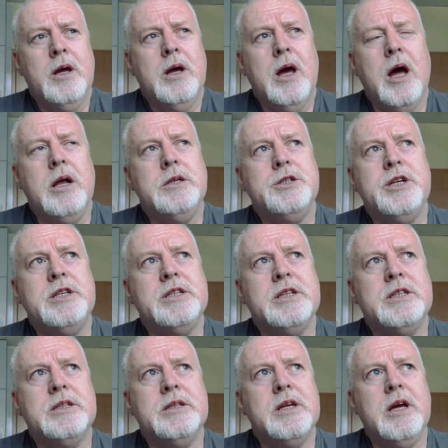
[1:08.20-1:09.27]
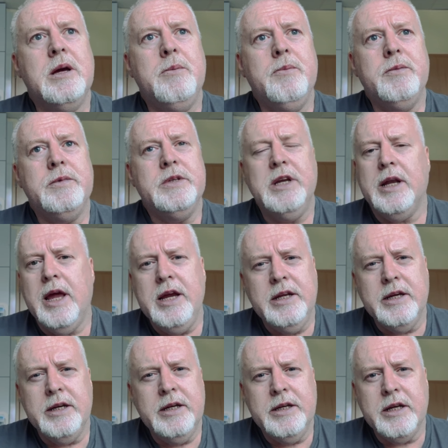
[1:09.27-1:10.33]
And Jesus delayed
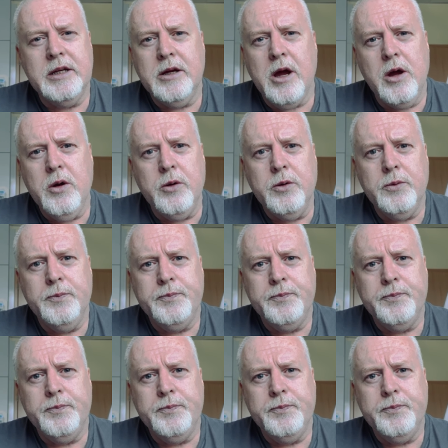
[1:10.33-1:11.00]
it, he didn't go.